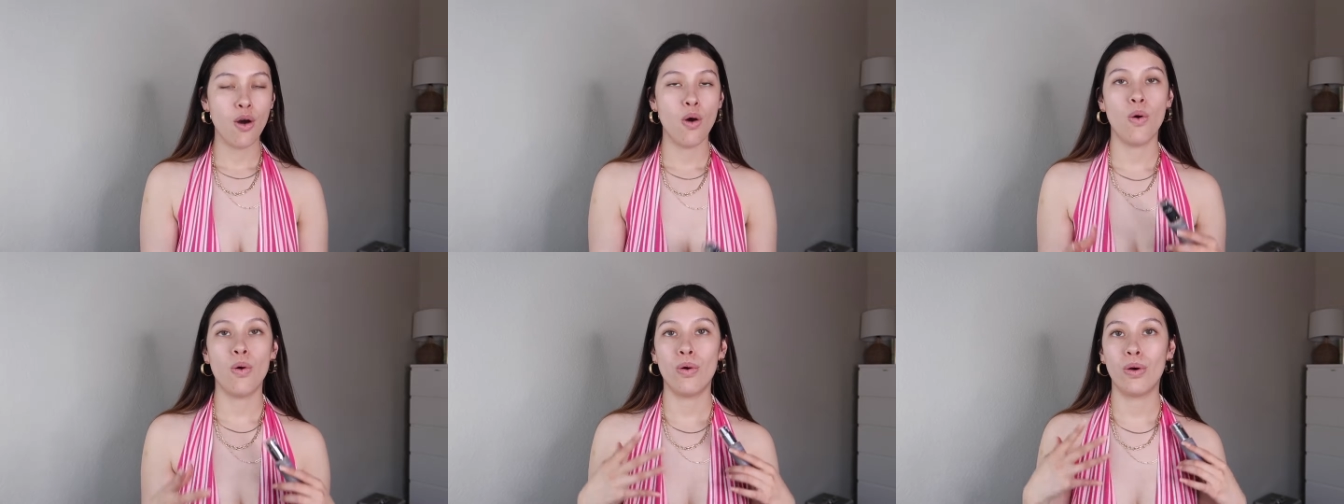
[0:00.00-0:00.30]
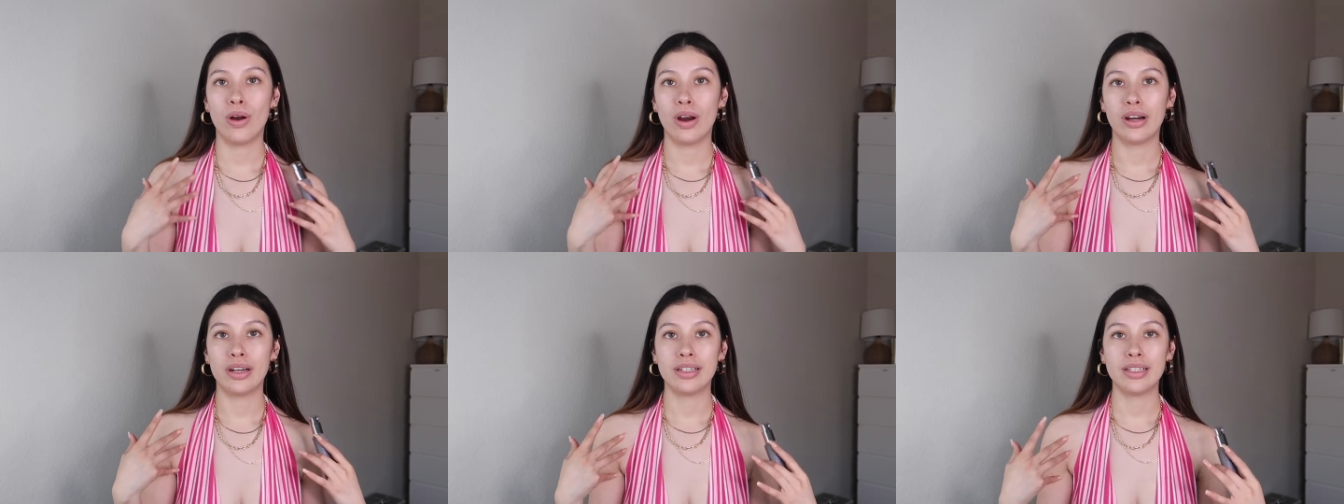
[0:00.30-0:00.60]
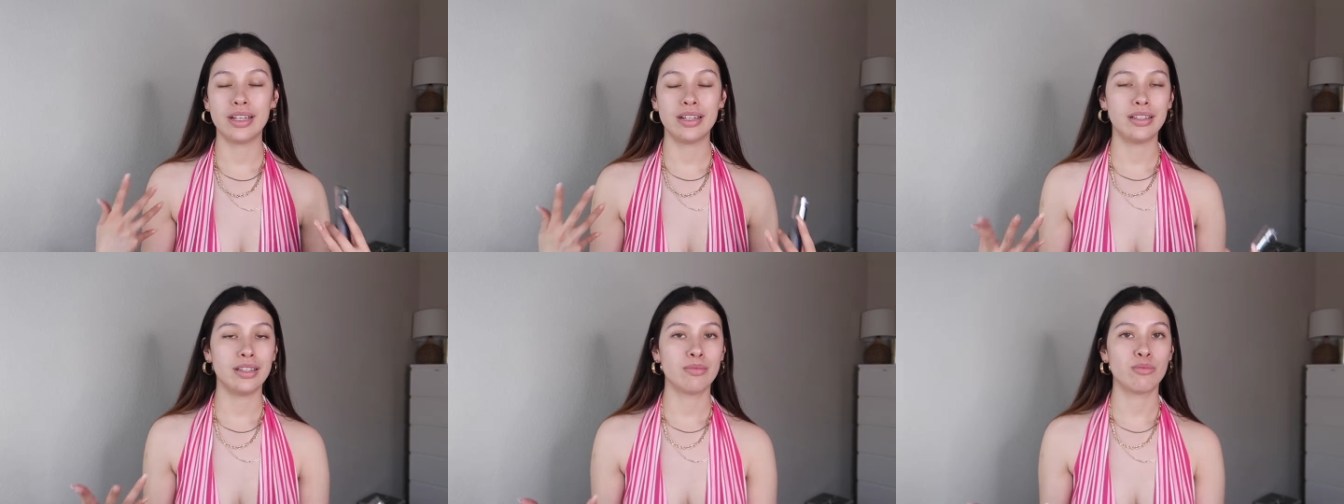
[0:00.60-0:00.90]
or
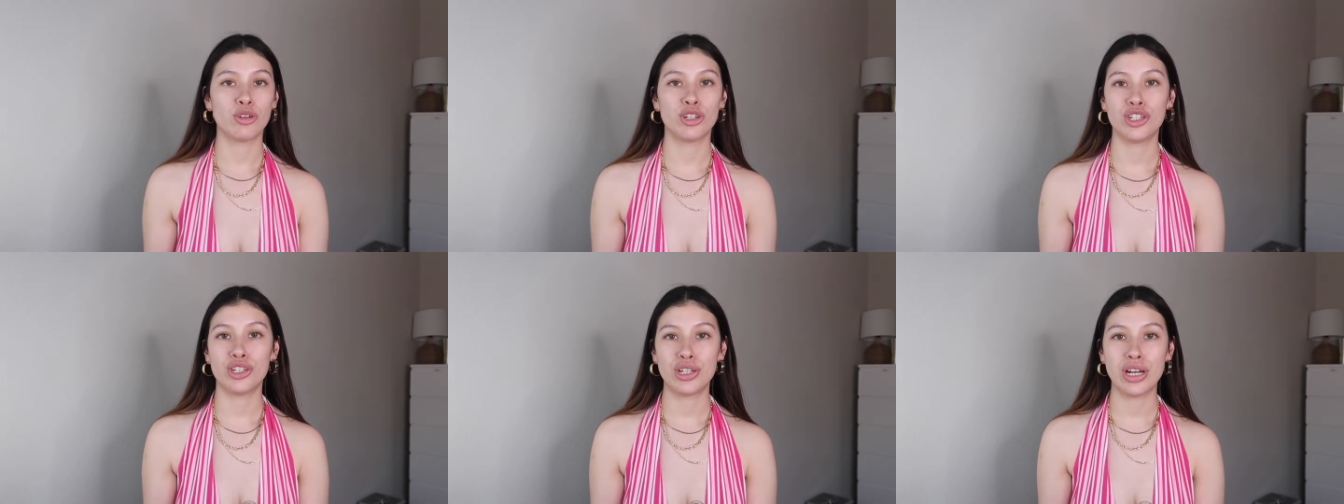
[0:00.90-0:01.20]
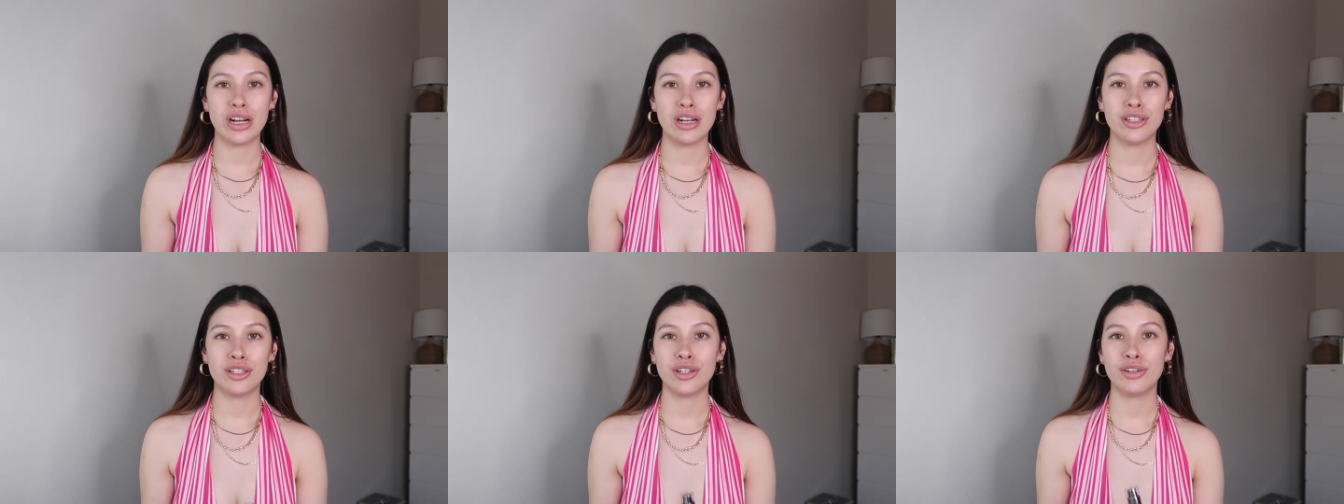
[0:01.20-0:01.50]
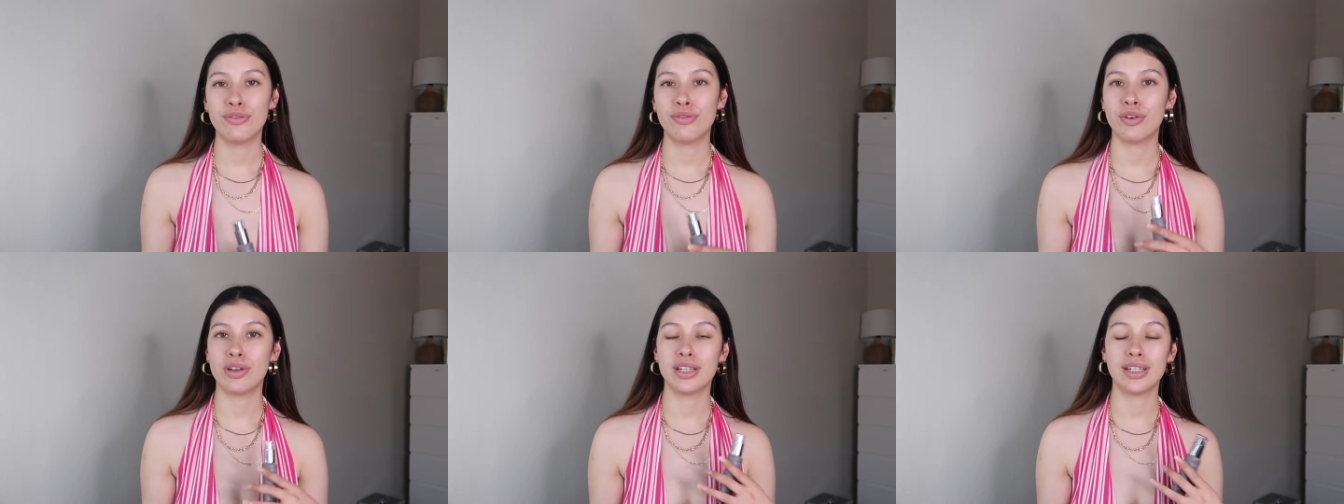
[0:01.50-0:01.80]
tinted
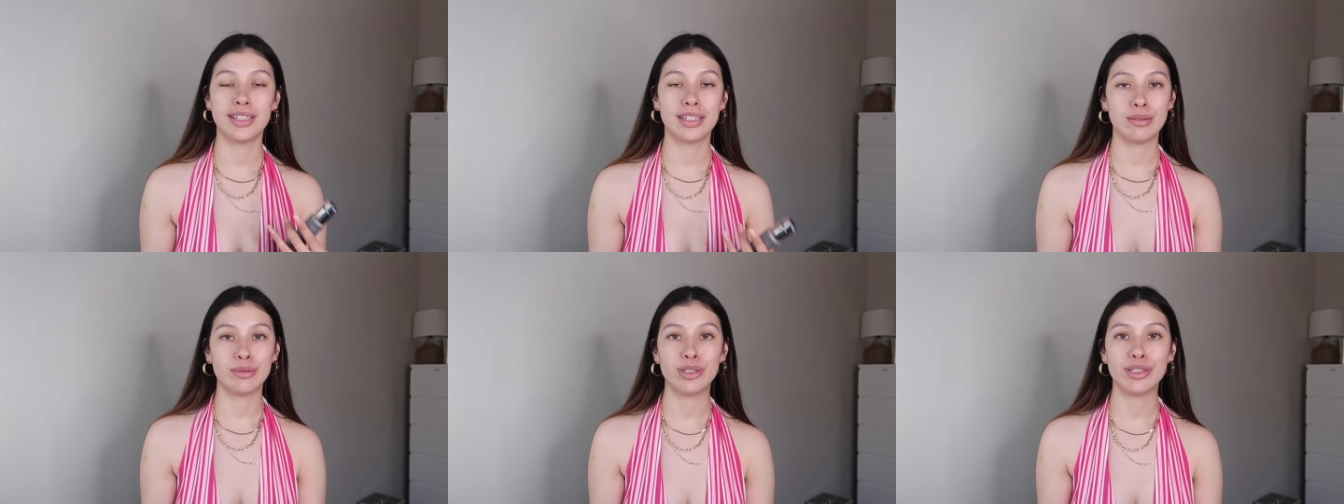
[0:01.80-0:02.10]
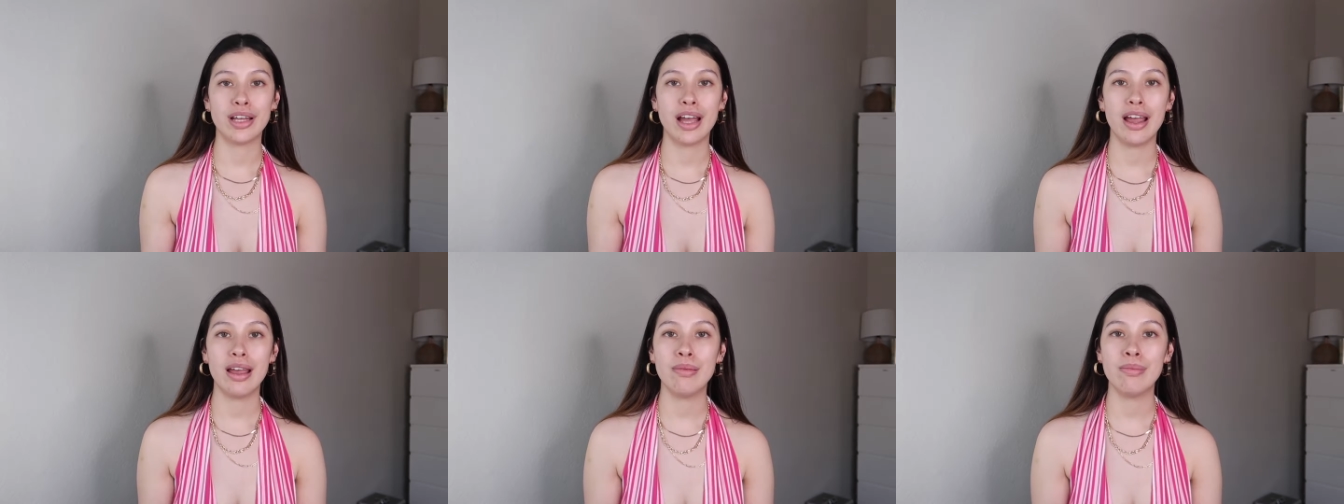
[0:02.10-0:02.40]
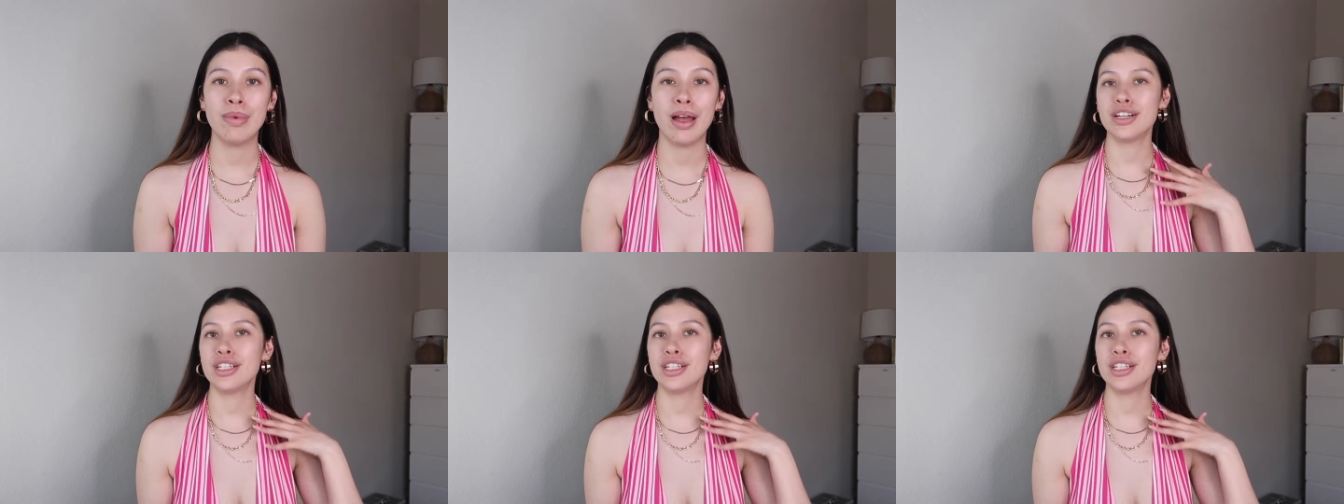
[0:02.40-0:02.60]
moisturizer for the summertime.